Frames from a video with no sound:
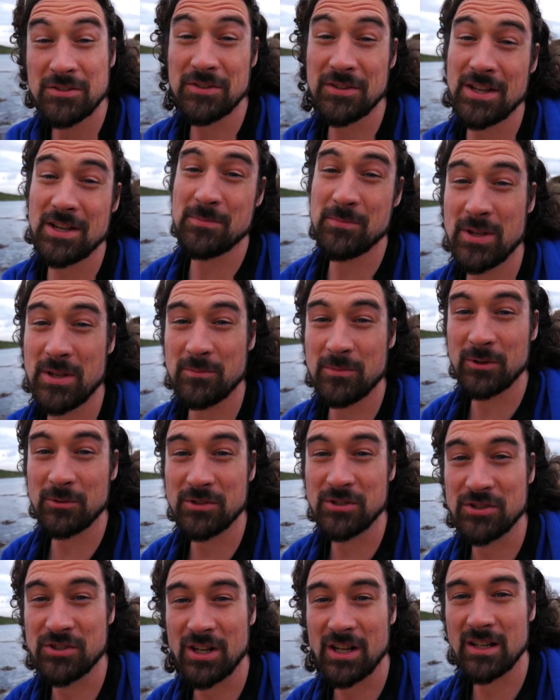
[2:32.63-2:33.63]
So the Eight Peak
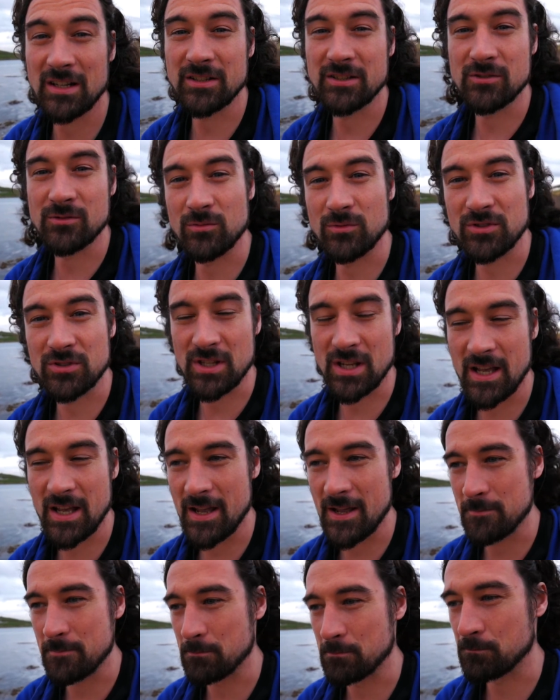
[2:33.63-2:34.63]
Mountain Challenge was,
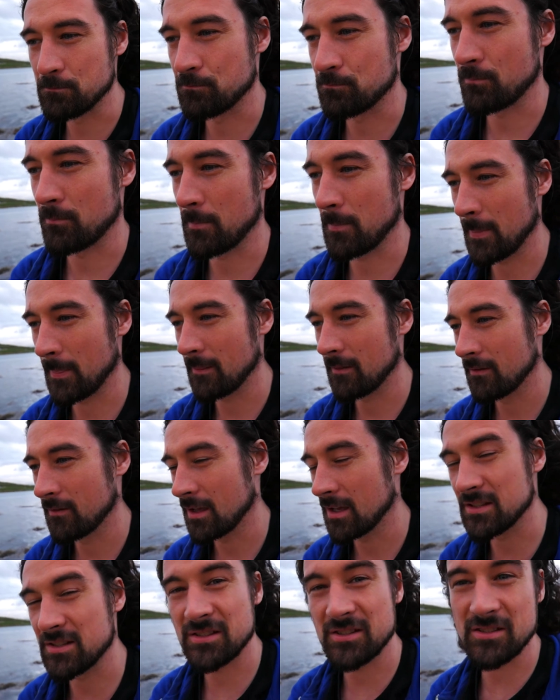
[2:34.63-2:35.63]
as
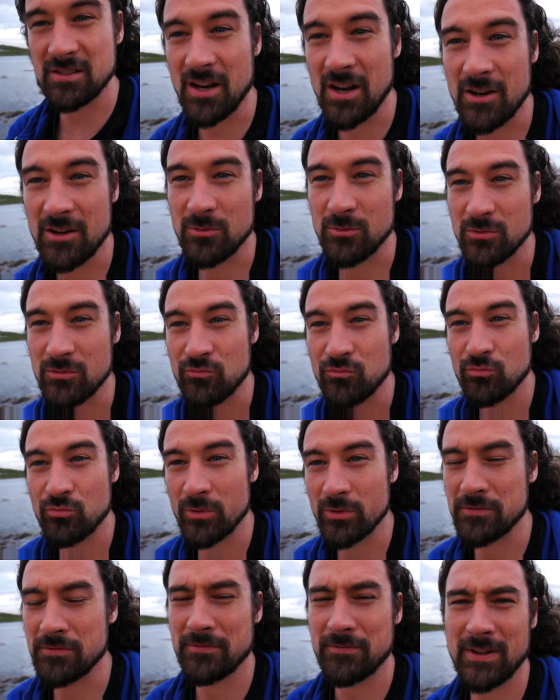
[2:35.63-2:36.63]
a starter,
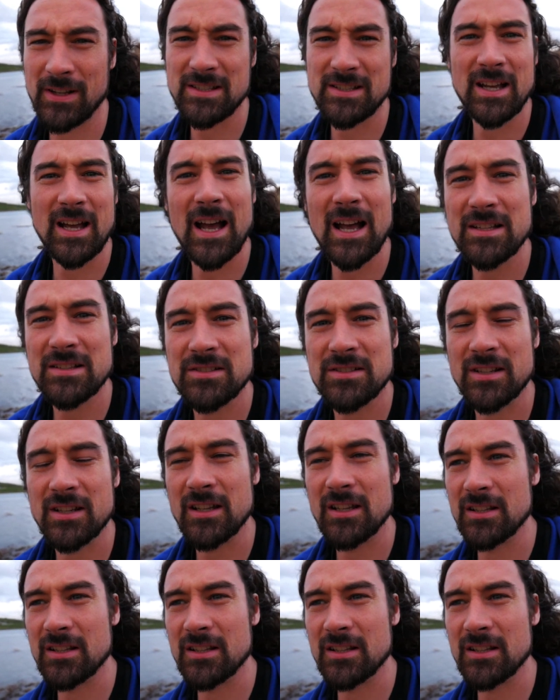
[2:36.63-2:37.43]
was fantastic.